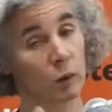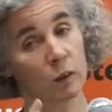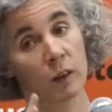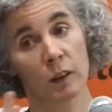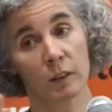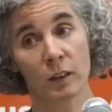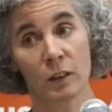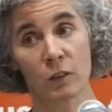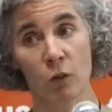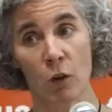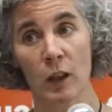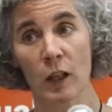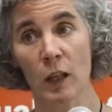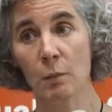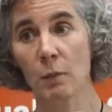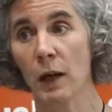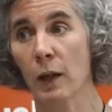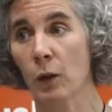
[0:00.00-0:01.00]
the
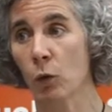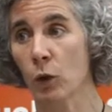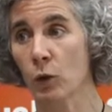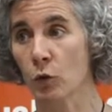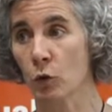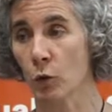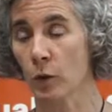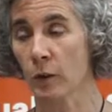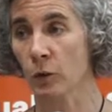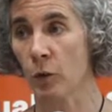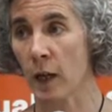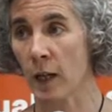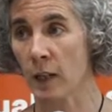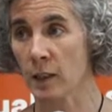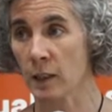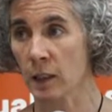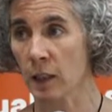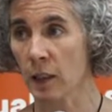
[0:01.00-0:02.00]
trilemma I want to
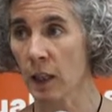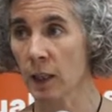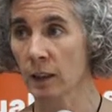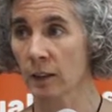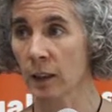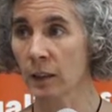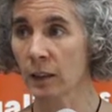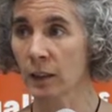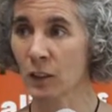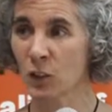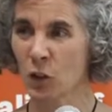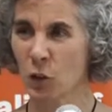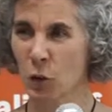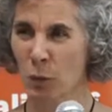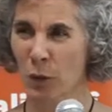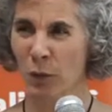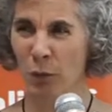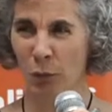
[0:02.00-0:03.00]
address that needs
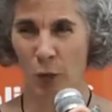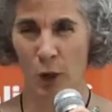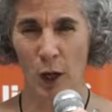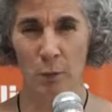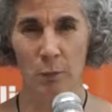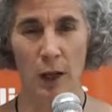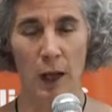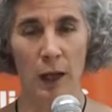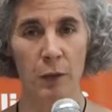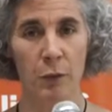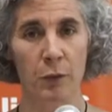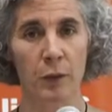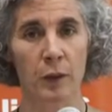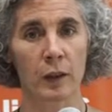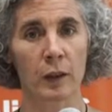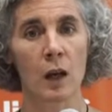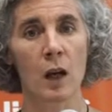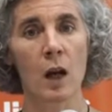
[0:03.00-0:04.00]
to be framed, I
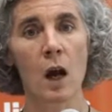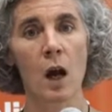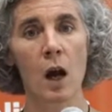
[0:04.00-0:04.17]
think,